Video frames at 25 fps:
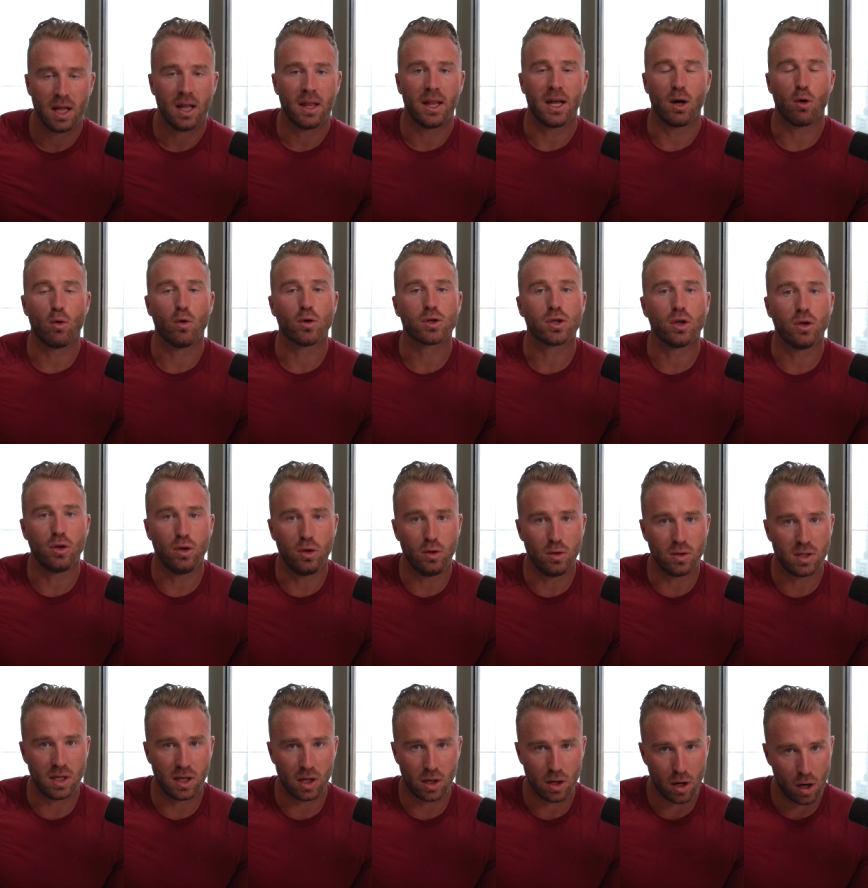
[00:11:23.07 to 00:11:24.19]
They're also
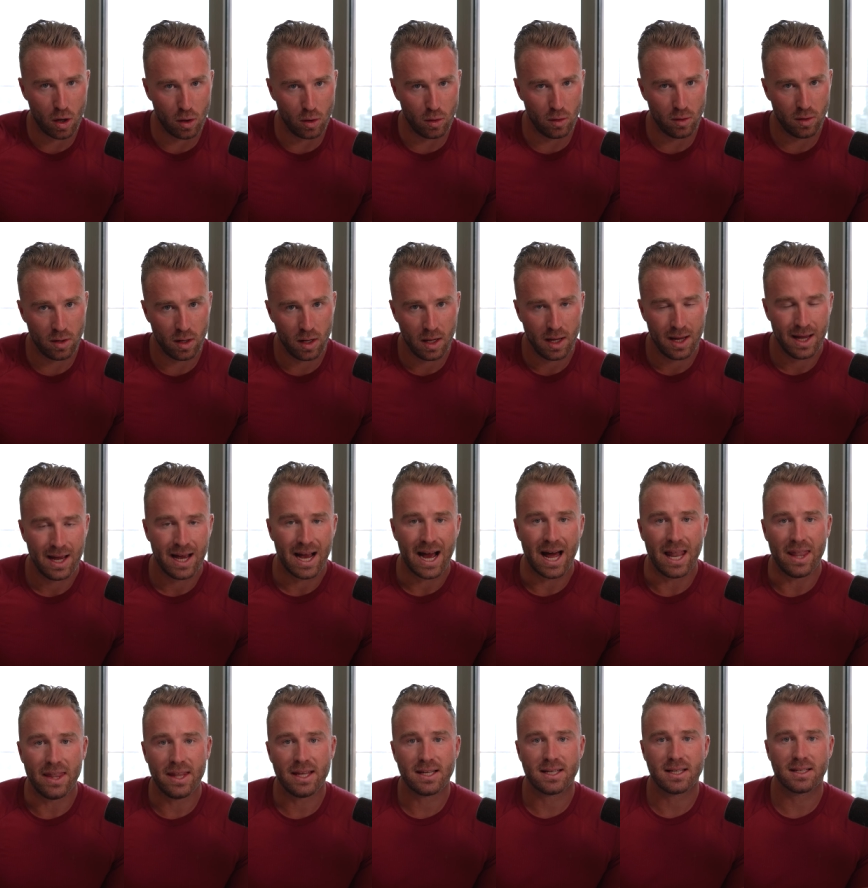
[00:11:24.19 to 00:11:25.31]
using code.
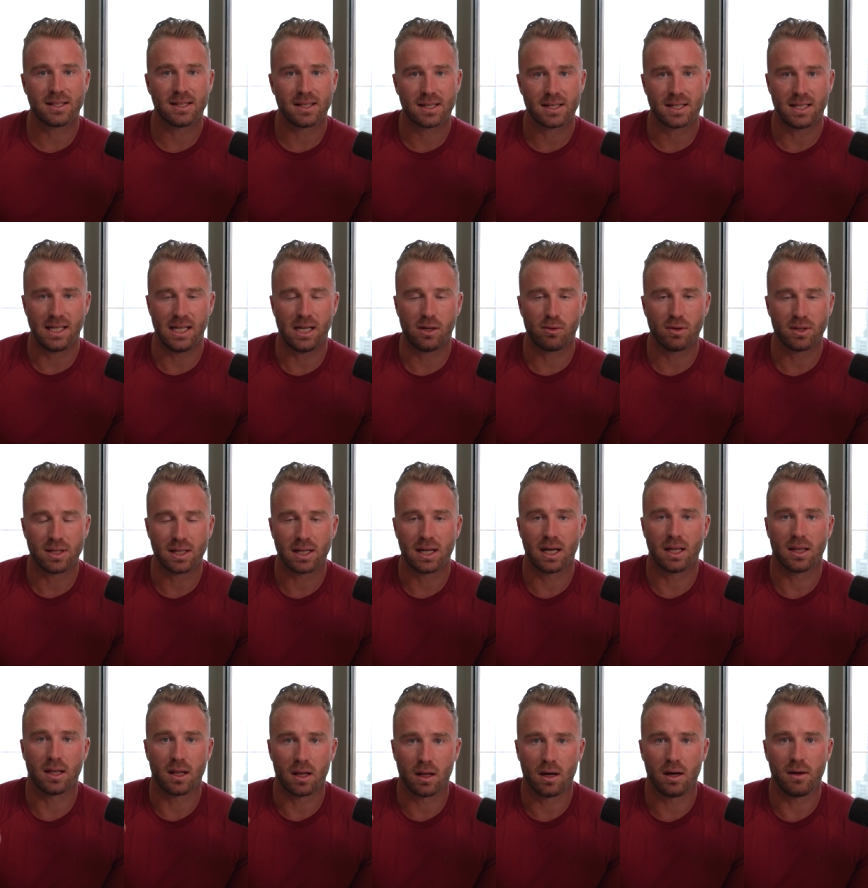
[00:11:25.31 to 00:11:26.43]
And this is the secret to
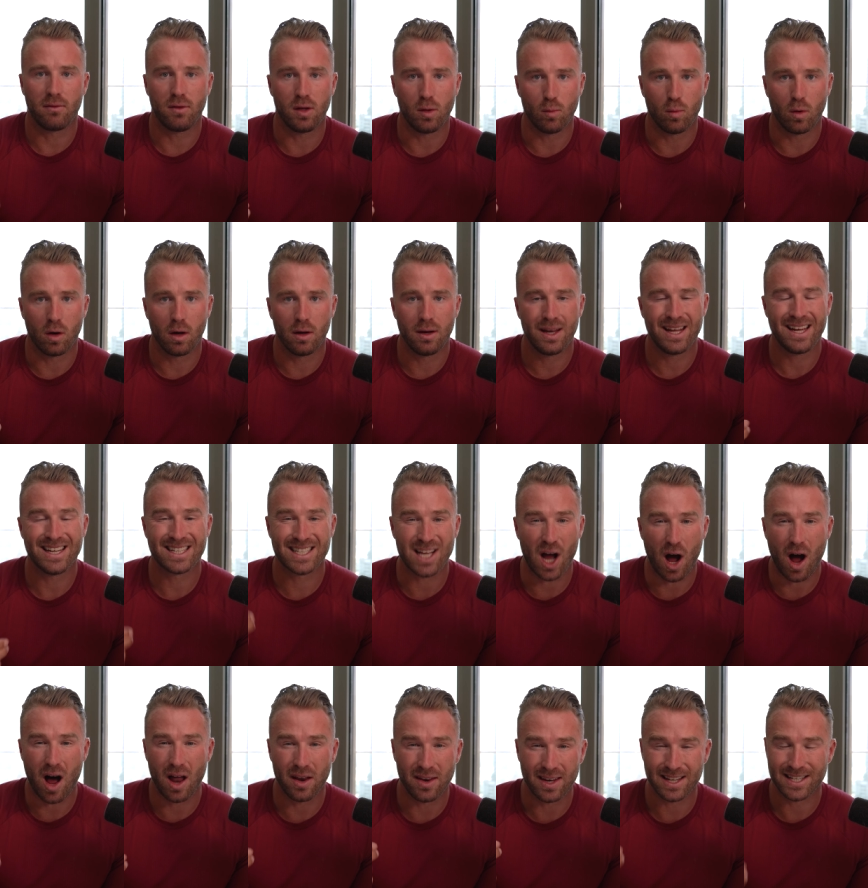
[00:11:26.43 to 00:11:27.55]
get the life you want is to
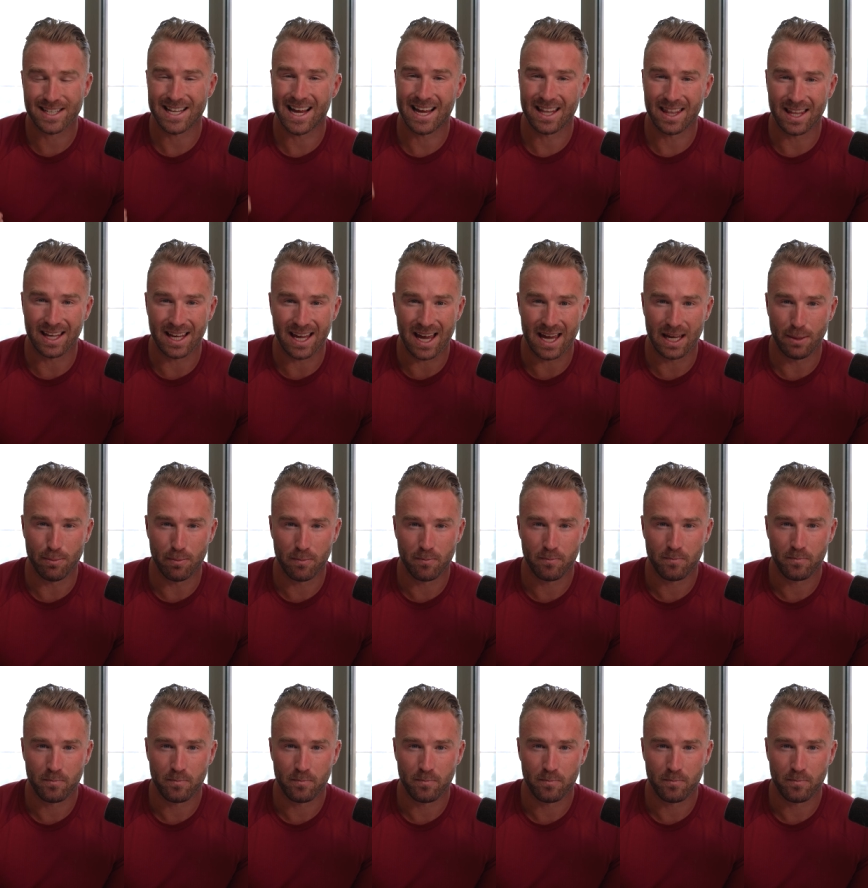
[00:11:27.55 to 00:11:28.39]
understand the game.